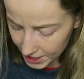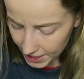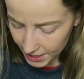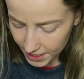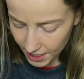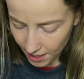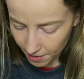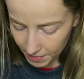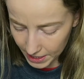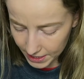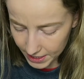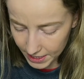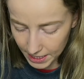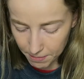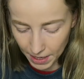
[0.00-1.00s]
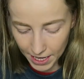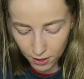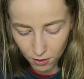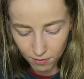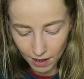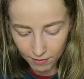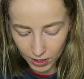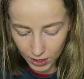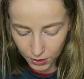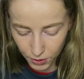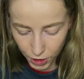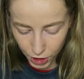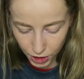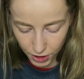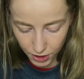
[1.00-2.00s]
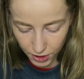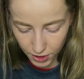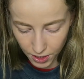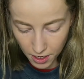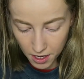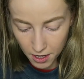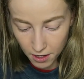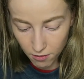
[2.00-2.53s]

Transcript: I did. Um, it's the Makeup Revolution